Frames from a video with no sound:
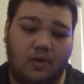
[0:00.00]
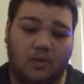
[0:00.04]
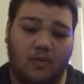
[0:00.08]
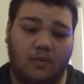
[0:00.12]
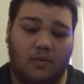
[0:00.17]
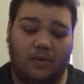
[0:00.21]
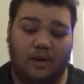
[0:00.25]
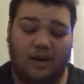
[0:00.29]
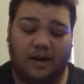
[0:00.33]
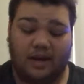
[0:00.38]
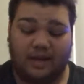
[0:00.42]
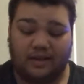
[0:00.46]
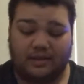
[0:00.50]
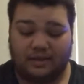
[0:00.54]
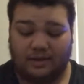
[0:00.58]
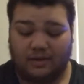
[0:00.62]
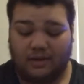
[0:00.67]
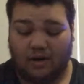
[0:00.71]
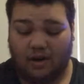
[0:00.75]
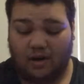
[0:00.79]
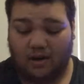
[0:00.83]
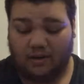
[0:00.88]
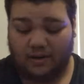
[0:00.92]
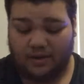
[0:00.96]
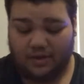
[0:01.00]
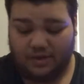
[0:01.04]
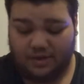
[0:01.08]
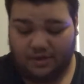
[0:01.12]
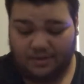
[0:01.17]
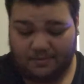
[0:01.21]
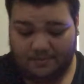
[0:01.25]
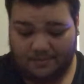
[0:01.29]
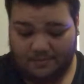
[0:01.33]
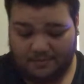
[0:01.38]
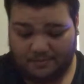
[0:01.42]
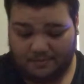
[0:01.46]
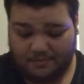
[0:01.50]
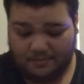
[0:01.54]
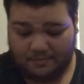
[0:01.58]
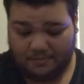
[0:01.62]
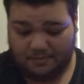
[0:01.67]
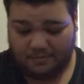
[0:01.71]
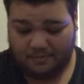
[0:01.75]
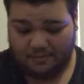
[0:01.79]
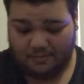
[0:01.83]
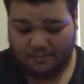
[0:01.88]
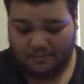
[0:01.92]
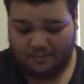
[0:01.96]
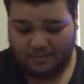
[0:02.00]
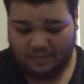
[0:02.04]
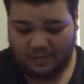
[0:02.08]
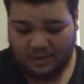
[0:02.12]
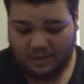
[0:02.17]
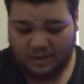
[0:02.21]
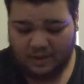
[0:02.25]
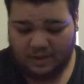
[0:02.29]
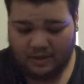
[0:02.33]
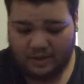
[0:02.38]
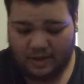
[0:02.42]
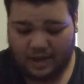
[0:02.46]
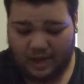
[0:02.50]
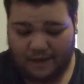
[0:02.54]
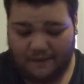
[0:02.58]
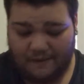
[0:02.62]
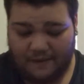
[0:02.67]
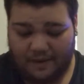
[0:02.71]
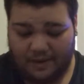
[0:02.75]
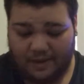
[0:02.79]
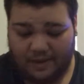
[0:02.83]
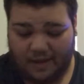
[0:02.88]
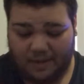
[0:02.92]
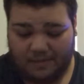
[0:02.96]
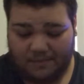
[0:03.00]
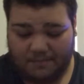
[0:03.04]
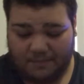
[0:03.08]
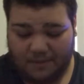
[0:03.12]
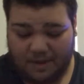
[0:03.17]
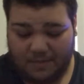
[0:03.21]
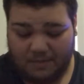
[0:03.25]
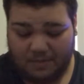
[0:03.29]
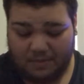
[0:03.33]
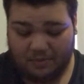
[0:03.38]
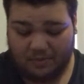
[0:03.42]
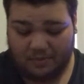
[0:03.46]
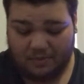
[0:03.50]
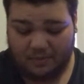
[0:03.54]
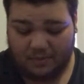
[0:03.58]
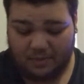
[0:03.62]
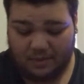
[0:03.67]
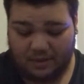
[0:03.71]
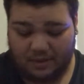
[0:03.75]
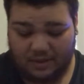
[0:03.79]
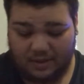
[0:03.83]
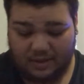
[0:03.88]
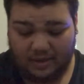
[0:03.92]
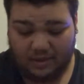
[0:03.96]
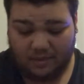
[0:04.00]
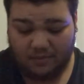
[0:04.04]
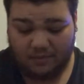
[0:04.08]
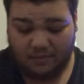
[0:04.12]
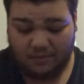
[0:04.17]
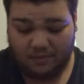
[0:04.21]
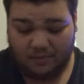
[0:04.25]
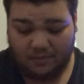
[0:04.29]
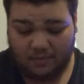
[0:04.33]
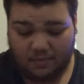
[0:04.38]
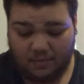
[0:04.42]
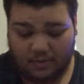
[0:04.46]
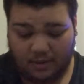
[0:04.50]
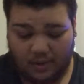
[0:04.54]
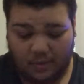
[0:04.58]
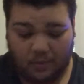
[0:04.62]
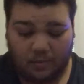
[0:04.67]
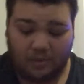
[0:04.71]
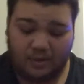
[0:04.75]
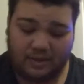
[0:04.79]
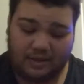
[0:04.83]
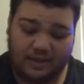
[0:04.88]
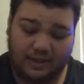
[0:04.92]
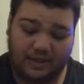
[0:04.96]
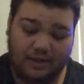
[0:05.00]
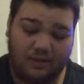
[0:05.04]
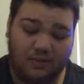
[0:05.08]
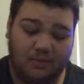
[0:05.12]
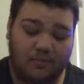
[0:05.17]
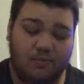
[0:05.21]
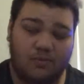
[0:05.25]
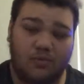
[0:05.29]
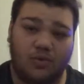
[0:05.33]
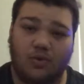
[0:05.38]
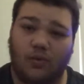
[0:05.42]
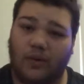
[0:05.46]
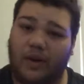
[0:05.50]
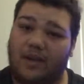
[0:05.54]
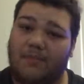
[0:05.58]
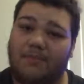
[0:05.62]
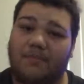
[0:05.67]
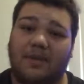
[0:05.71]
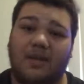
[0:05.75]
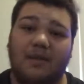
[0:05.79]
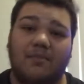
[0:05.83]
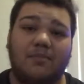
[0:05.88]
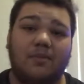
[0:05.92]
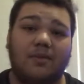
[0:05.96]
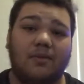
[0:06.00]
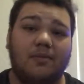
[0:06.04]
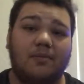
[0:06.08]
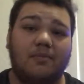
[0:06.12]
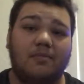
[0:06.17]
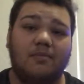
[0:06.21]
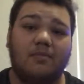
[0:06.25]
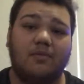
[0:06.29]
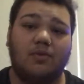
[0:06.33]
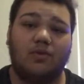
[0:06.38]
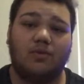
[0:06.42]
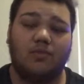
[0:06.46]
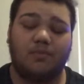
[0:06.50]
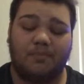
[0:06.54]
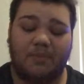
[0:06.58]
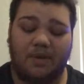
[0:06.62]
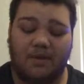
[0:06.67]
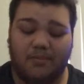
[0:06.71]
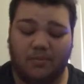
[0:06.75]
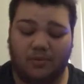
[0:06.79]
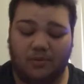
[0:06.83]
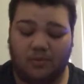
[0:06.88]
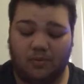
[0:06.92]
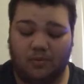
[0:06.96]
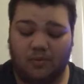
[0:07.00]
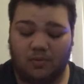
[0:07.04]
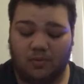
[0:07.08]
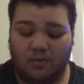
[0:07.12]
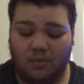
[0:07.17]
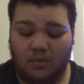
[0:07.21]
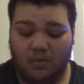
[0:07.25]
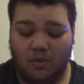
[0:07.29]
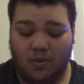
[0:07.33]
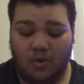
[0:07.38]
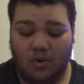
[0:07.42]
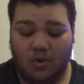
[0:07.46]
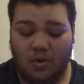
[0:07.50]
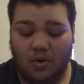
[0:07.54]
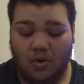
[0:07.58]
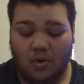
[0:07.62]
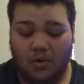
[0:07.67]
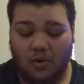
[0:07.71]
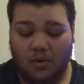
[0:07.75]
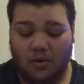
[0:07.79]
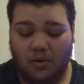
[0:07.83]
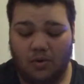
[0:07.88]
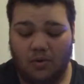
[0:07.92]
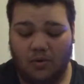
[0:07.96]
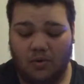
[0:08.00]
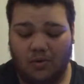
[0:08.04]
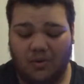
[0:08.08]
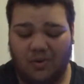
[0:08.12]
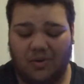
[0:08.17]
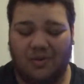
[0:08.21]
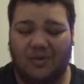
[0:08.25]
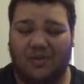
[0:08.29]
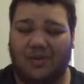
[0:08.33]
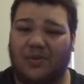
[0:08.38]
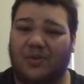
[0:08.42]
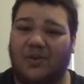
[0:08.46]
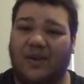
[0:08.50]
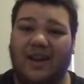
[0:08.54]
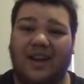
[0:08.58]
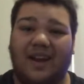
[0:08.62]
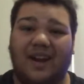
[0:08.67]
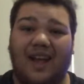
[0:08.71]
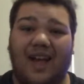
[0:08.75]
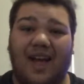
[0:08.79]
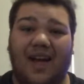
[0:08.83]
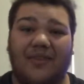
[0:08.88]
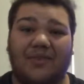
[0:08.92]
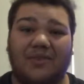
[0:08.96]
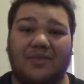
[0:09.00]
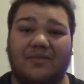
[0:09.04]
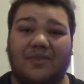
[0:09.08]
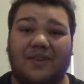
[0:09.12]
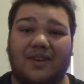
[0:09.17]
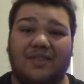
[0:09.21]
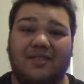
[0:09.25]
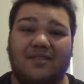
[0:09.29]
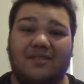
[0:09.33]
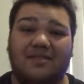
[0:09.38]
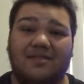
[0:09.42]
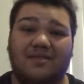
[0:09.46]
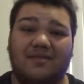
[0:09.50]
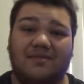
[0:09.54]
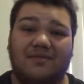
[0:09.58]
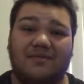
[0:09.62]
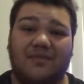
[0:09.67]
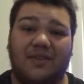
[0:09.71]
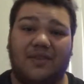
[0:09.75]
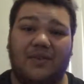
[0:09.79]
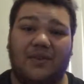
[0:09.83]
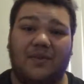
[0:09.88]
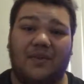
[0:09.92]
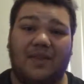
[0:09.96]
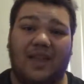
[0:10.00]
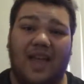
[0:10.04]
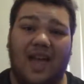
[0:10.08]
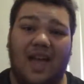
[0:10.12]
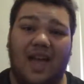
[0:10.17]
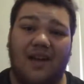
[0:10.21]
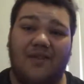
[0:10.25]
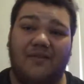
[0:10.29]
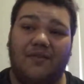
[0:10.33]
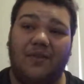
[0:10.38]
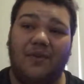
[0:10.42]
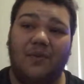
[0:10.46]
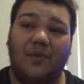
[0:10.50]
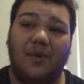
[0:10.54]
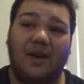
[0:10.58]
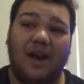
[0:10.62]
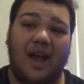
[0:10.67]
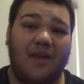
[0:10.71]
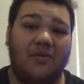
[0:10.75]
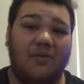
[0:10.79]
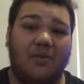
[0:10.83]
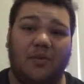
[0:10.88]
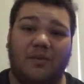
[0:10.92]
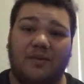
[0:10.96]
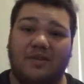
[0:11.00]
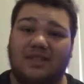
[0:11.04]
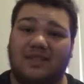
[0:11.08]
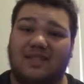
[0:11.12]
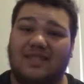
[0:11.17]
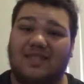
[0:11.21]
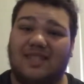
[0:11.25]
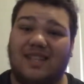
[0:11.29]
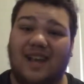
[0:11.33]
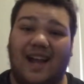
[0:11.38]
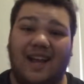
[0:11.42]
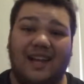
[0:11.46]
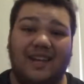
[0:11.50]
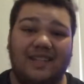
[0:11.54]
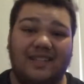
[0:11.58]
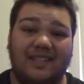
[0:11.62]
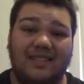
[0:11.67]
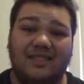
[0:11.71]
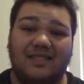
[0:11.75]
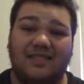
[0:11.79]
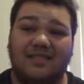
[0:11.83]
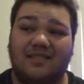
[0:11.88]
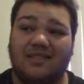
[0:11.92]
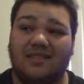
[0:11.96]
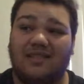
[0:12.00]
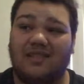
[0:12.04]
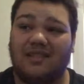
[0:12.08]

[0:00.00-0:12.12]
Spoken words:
When I got to college, I found that there were still great people. People were great. I was friendly with everyone. Everyone was nice.